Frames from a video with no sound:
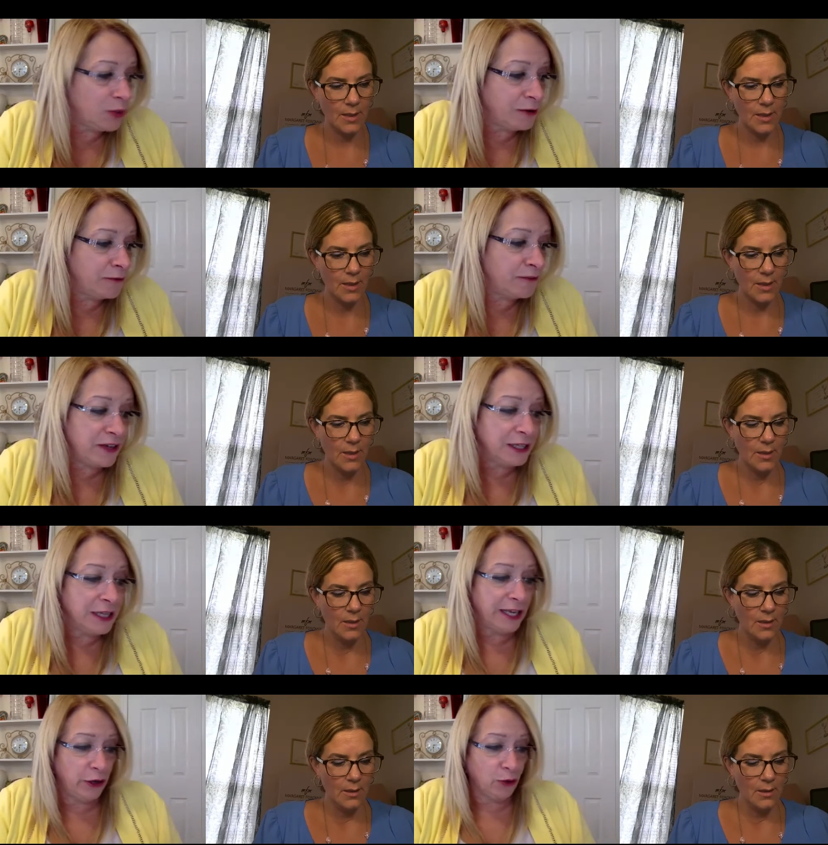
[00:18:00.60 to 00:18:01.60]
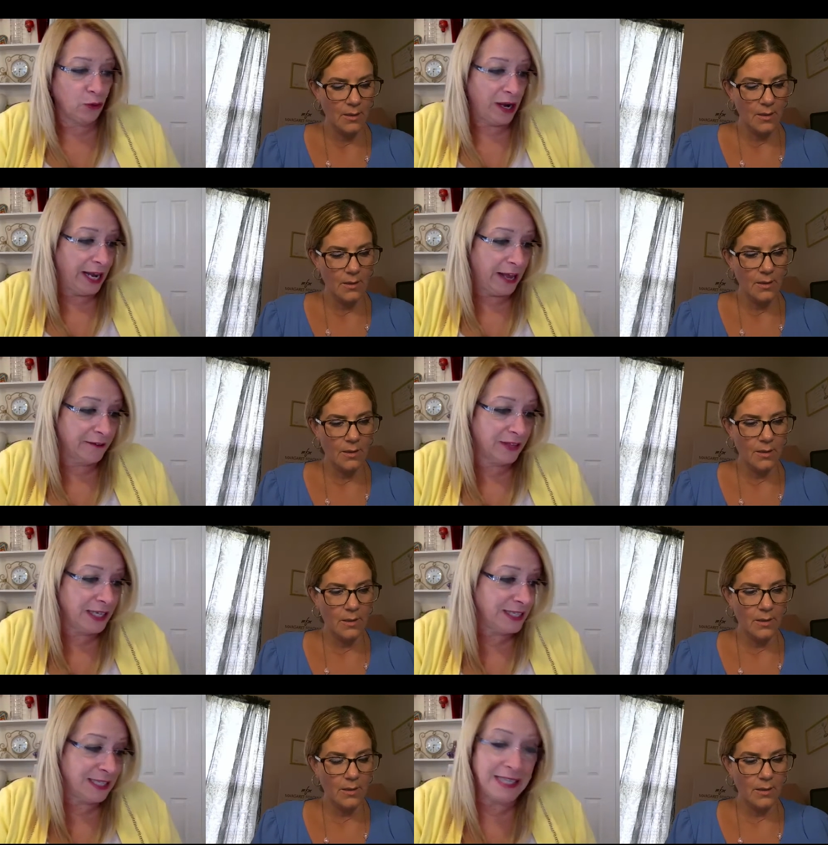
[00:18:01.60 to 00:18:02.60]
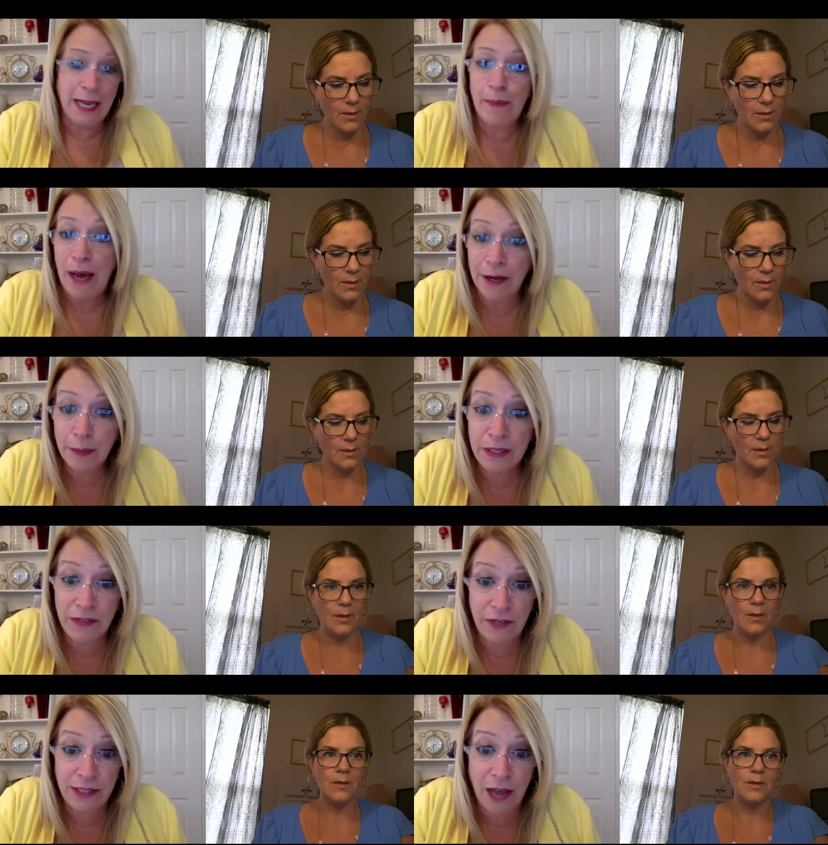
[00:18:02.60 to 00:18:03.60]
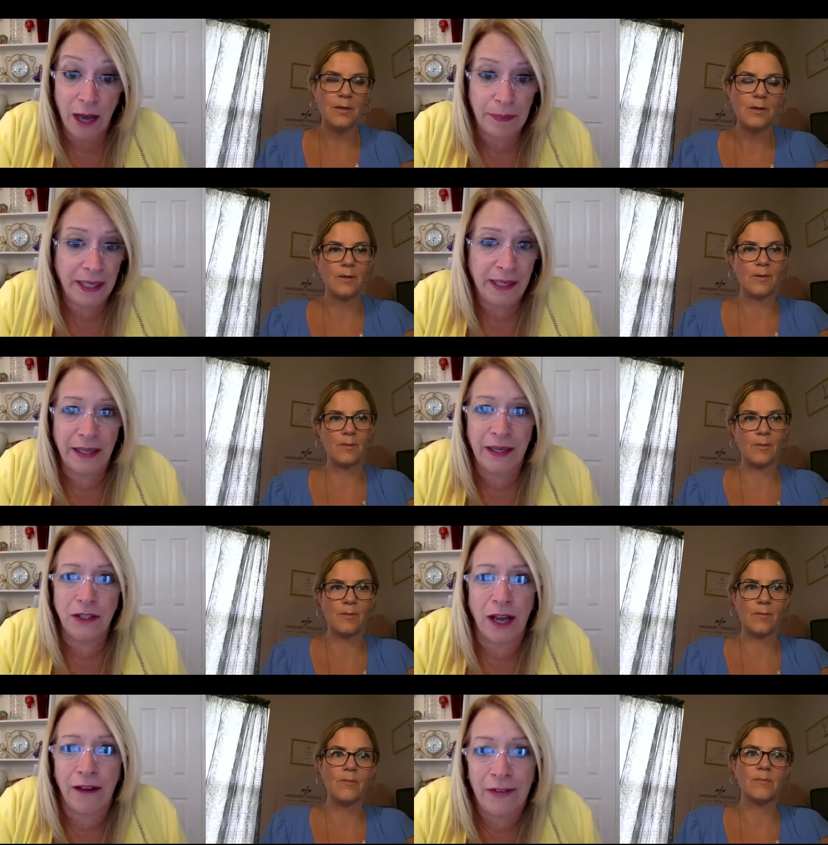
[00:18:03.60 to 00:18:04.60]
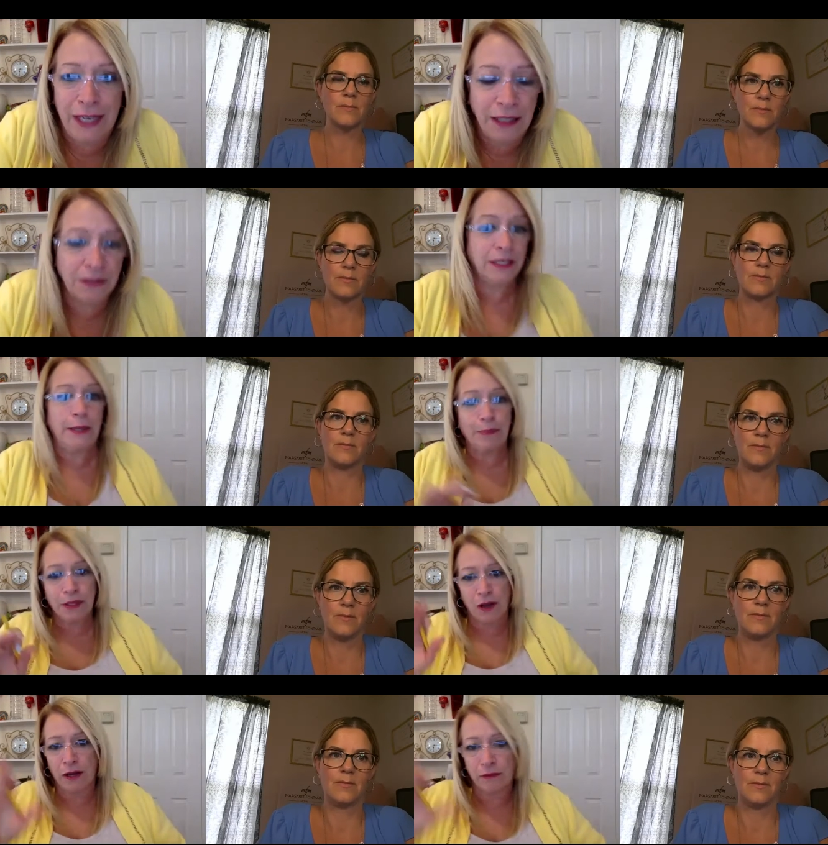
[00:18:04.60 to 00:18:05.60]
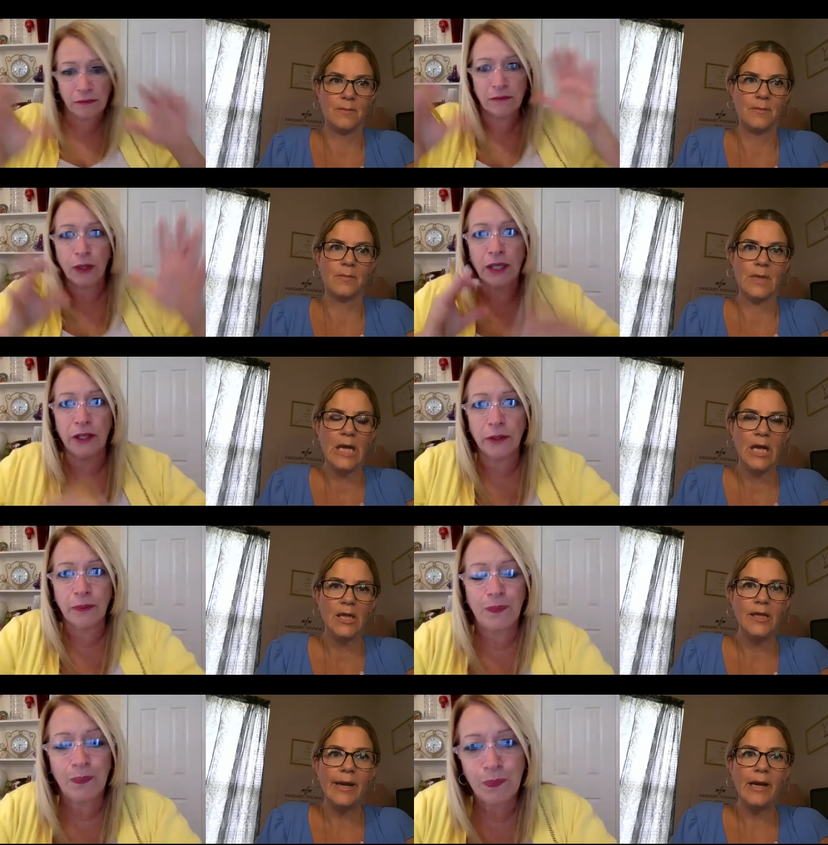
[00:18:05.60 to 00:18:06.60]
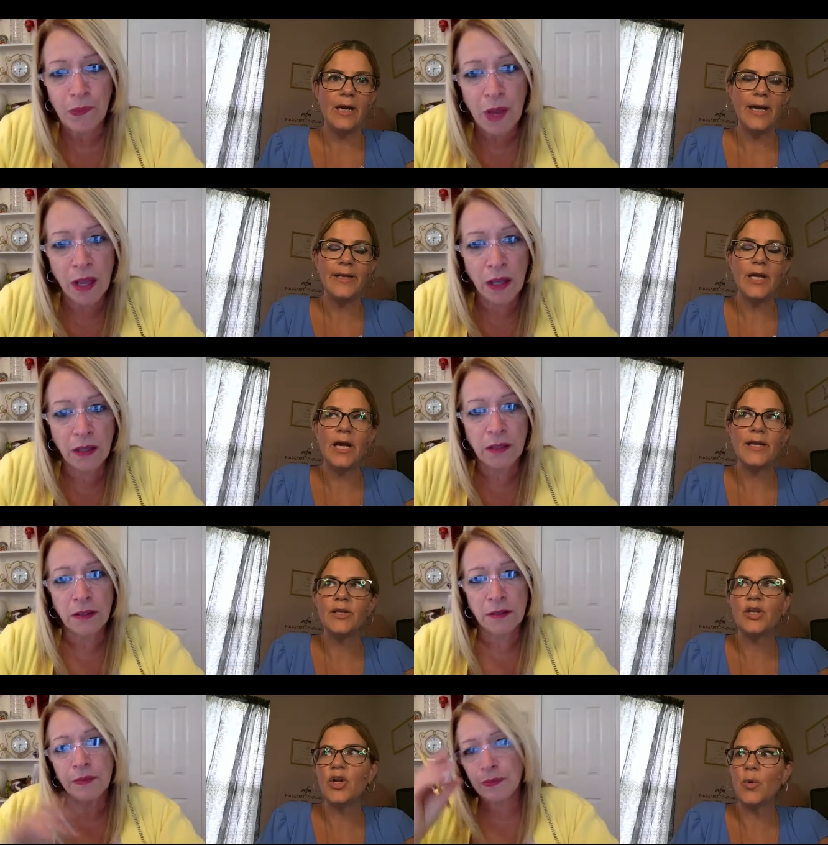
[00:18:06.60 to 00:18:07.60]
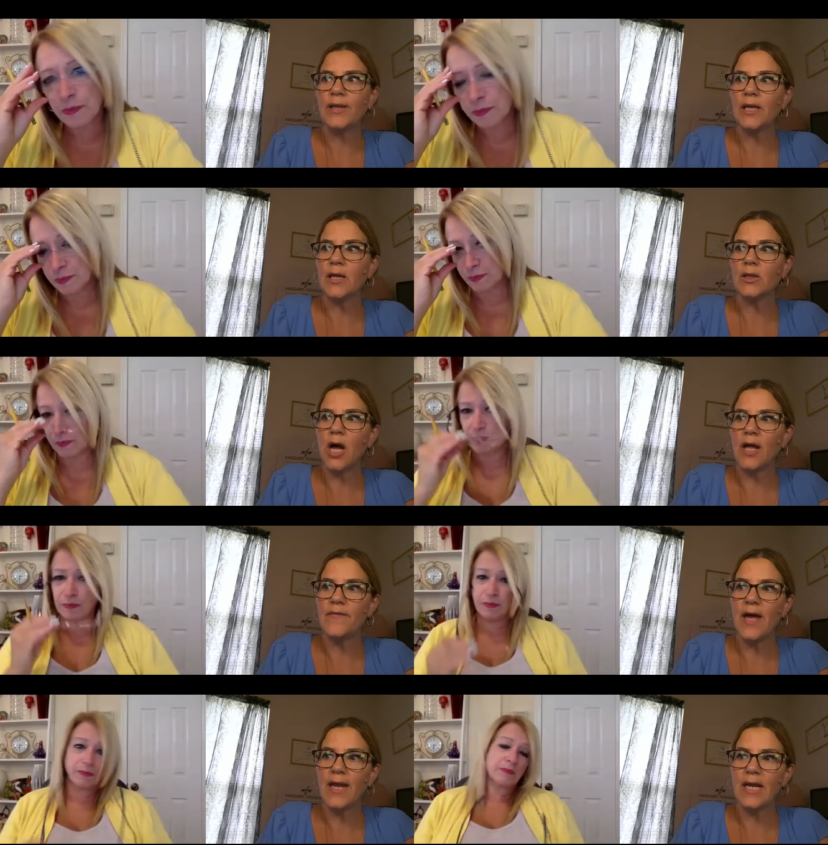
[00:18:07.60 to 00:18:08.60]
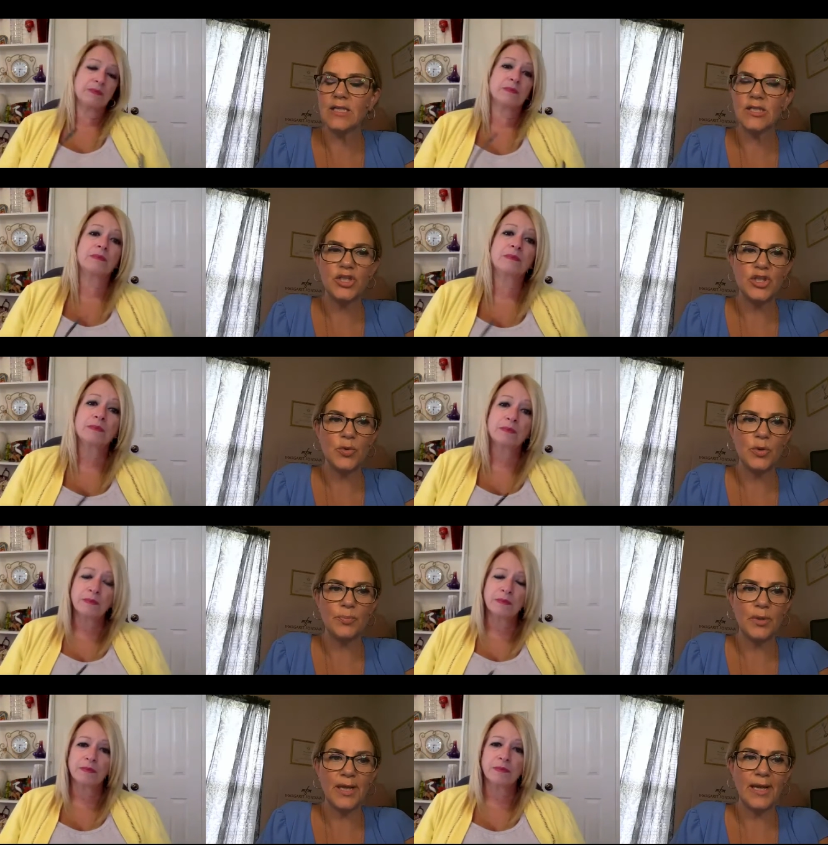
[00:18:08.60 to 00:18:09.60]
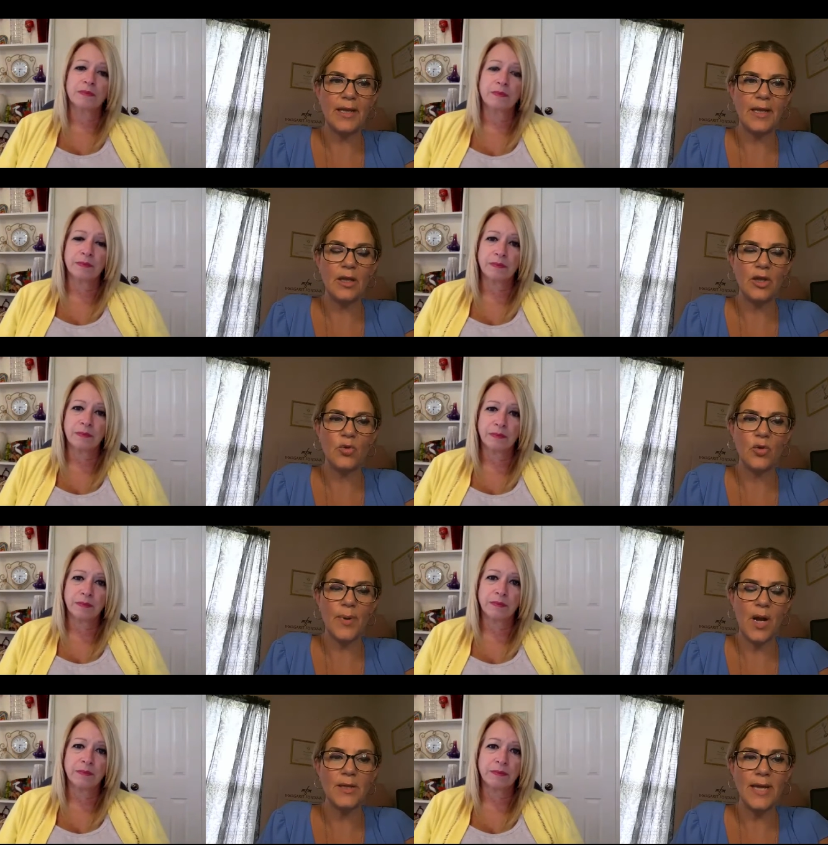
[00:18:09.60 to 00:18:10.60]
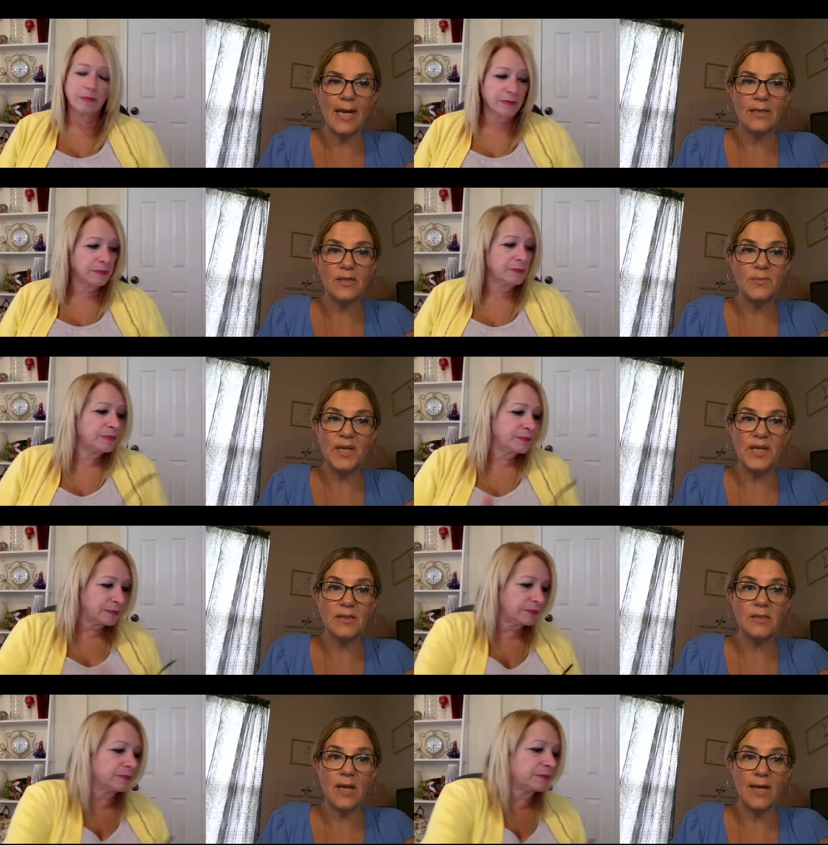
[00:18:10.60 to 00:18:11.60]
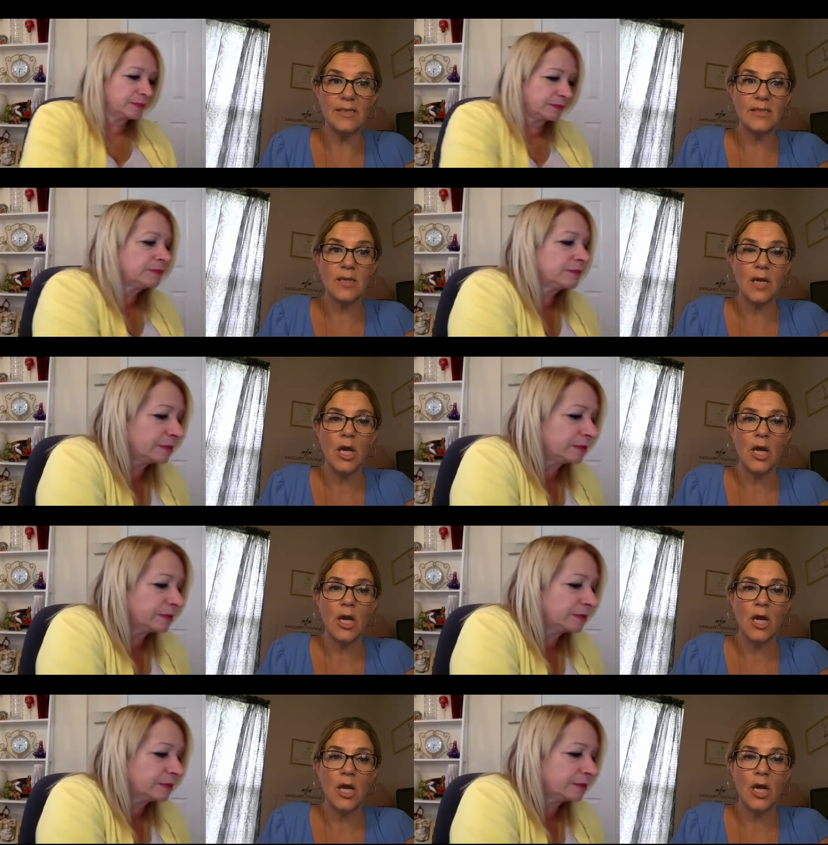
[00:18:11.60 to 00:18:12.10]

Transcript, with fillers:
Speaker 1: when you feel like you're running out of things to say about a specific topic like do you have any tips on what you do
Speaker 2: yeah and and you know i think a lot of that has to do with planning your podcast to be concise